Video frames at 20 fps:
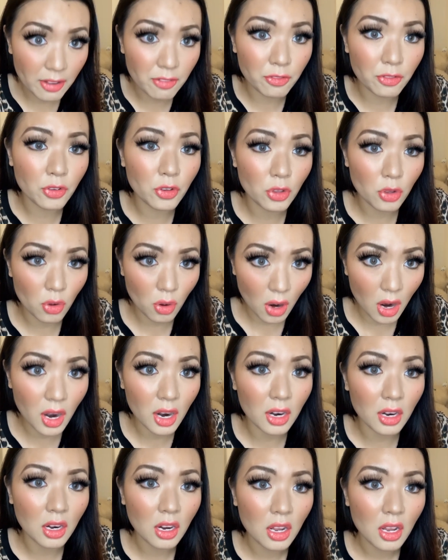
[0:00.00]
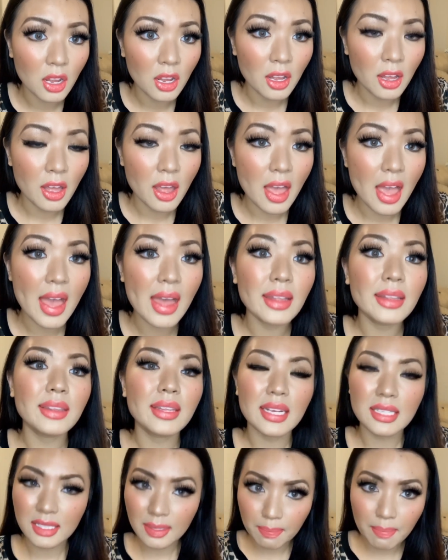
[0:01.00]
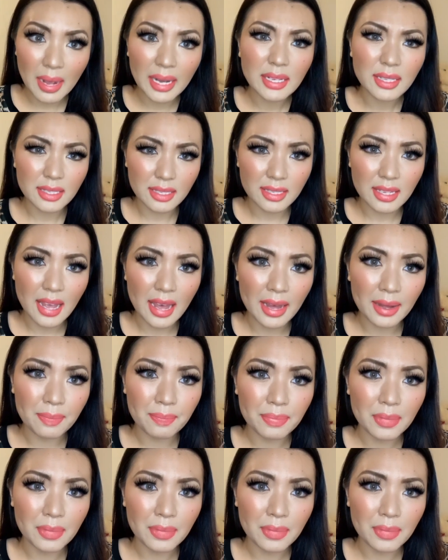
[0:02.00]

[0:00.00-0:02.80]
who you are. And that's a mindset.